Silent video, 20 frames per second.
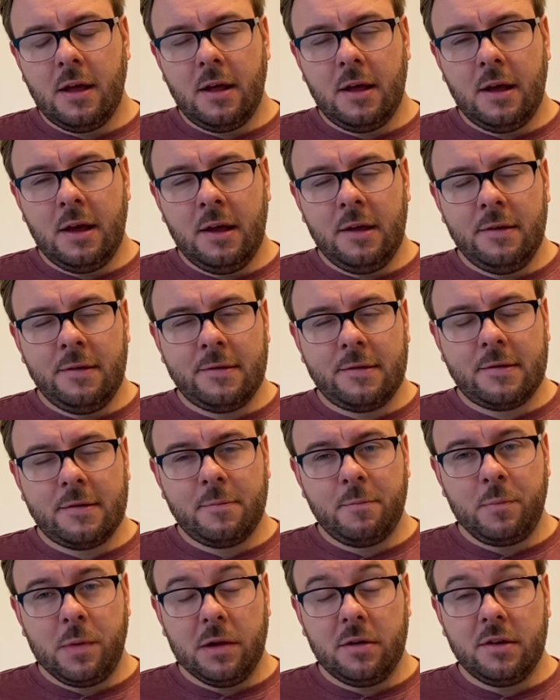is
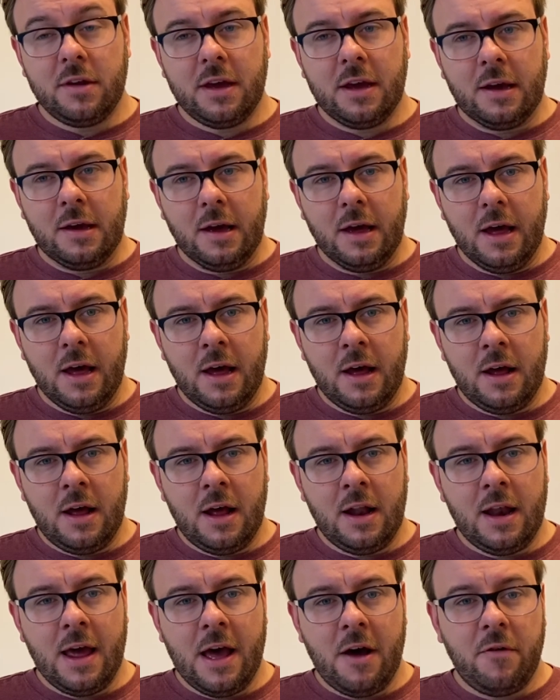building a
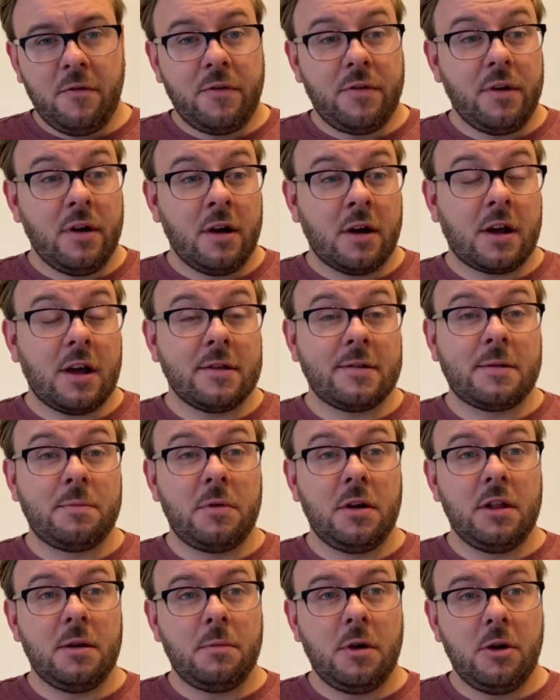layout for a customer
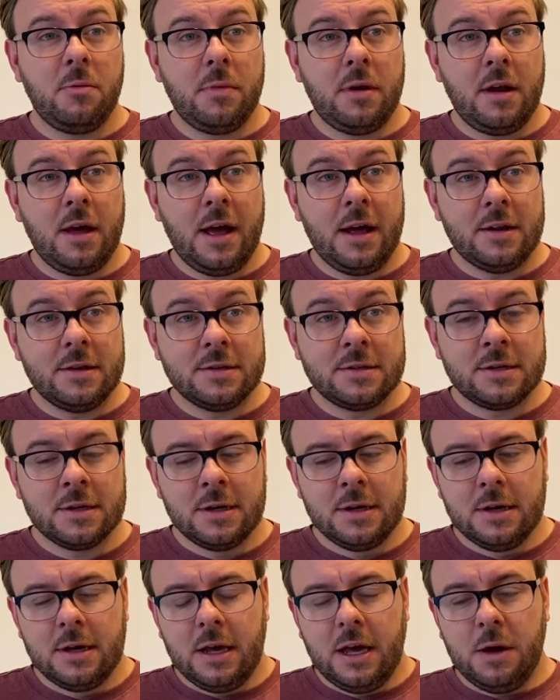at the moment, and
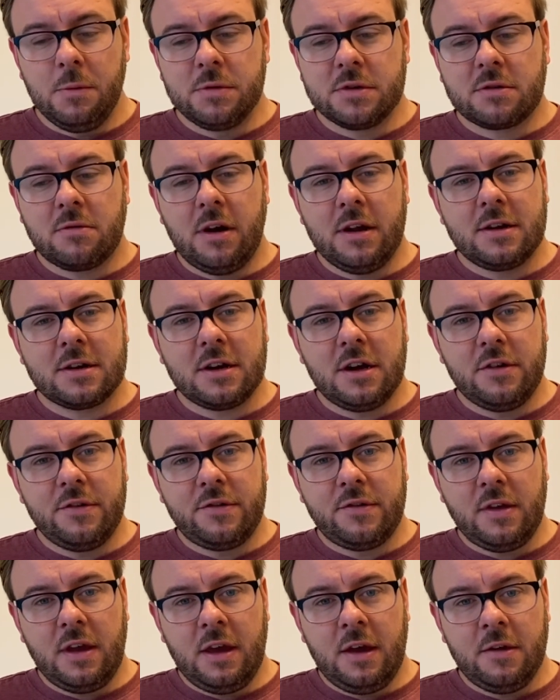it was great to kind of
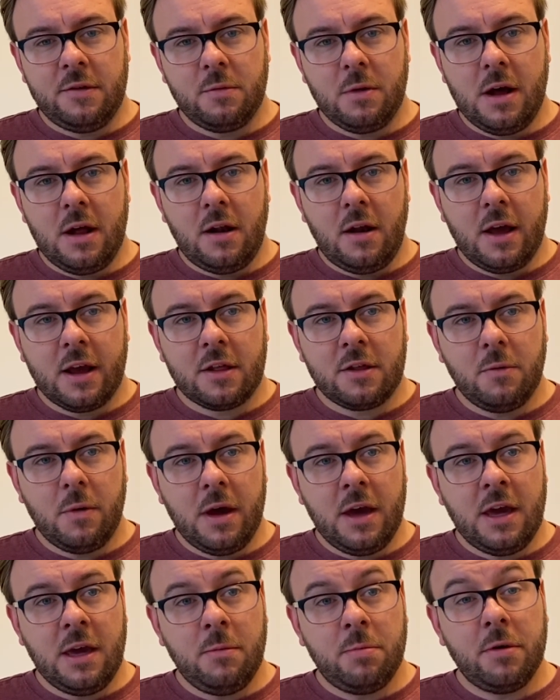see as well, like the way
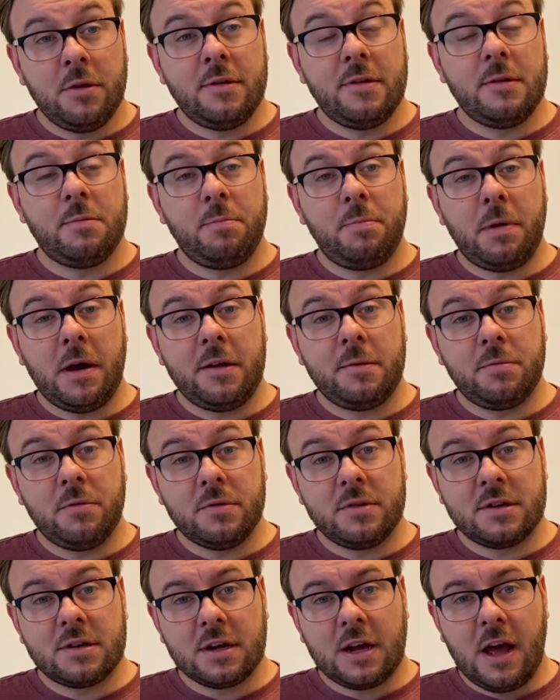he puts his
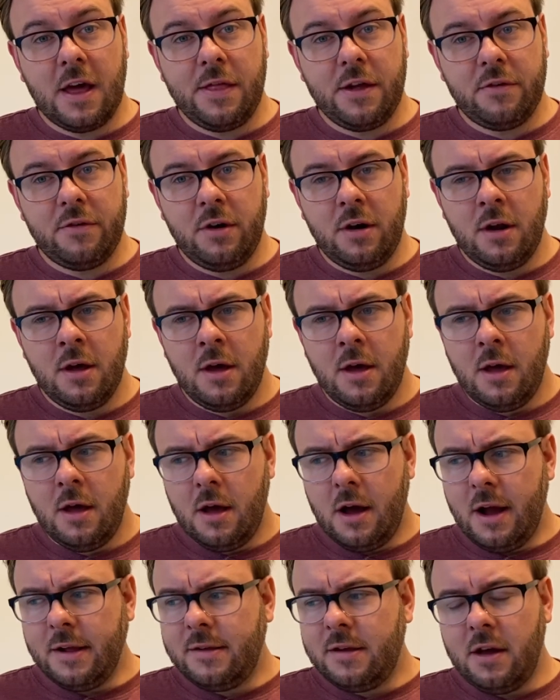baseboards together, and
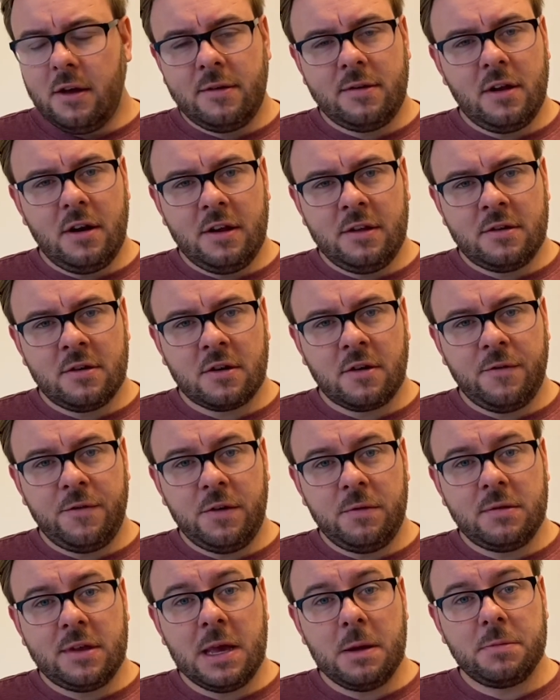I certainly took a few
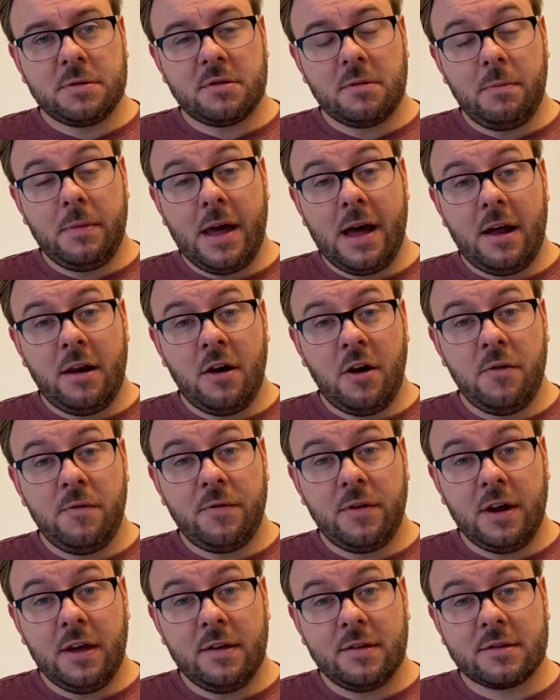tips from that, and
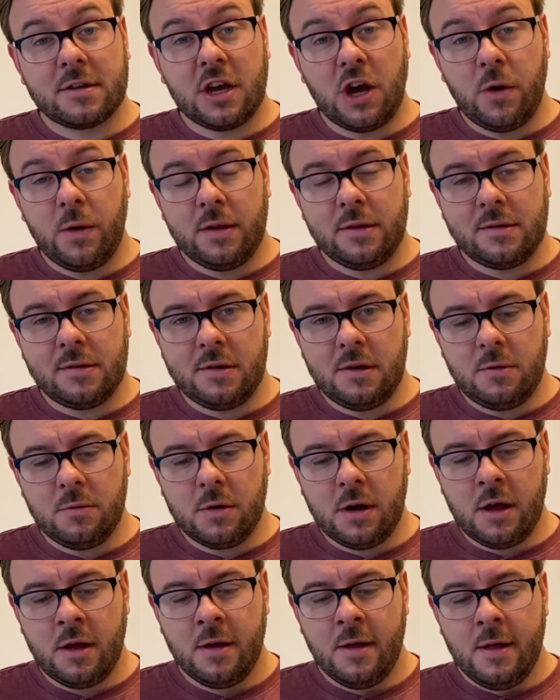hopefully it's going
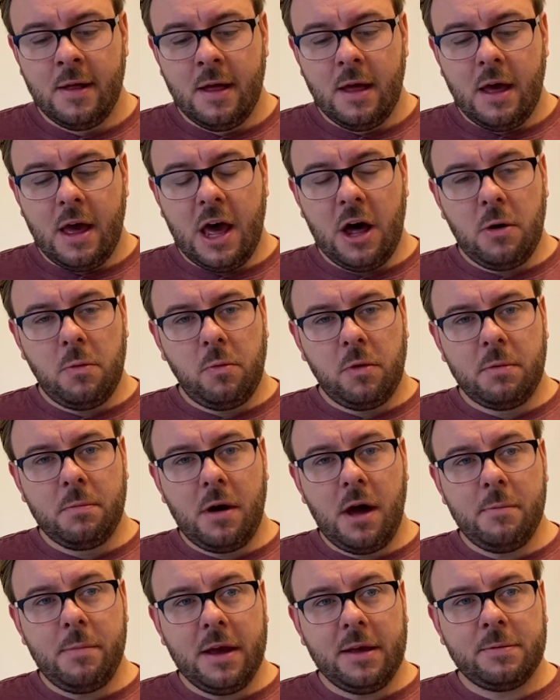to help with
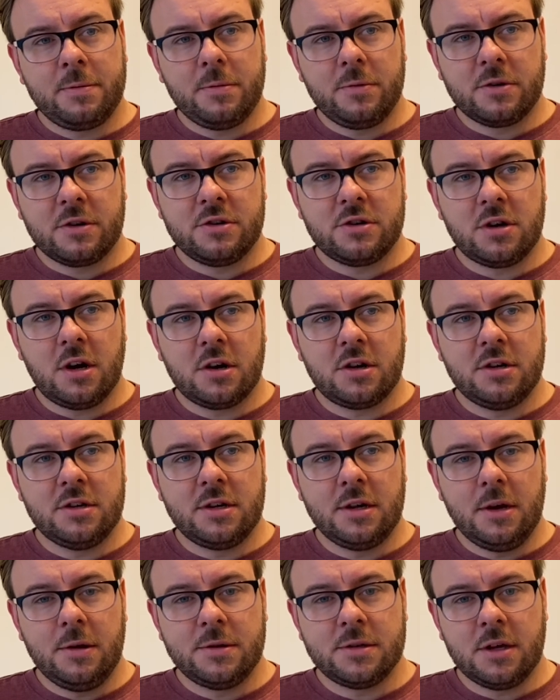my baseboard construction
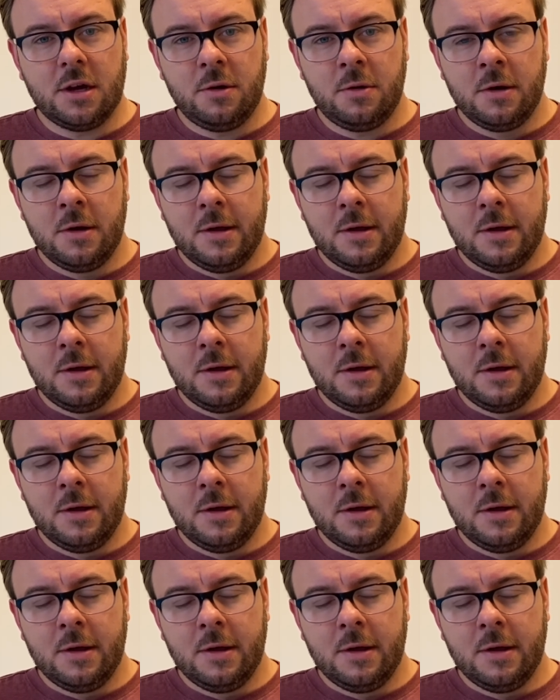too. So